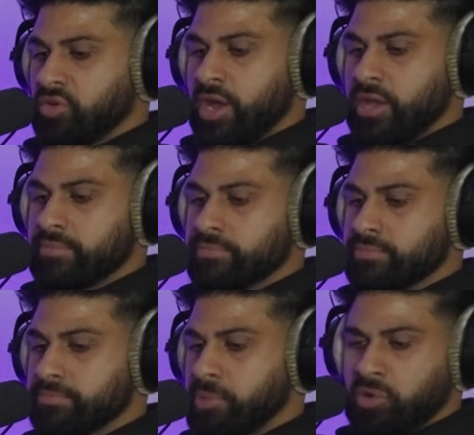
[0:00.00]
crime
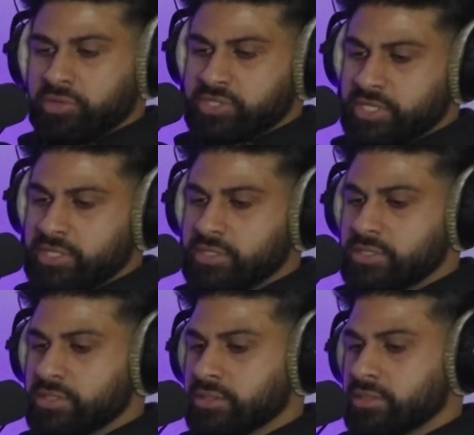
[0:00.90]

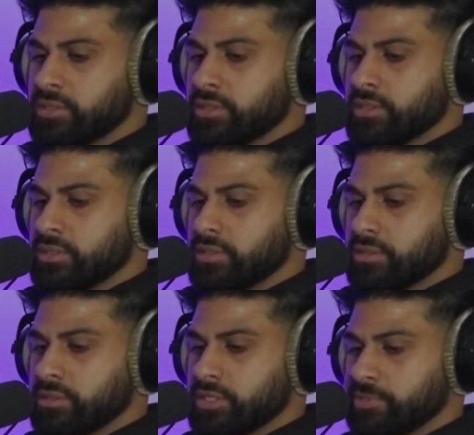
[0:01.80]
policies,
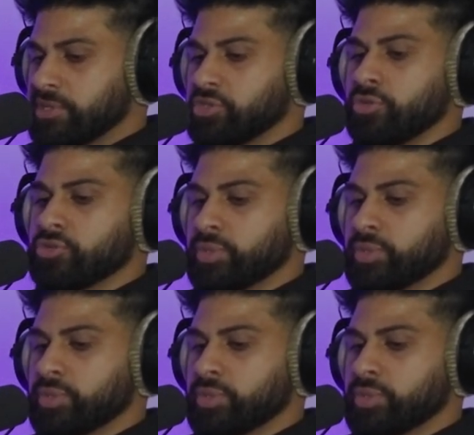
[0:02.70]
especially those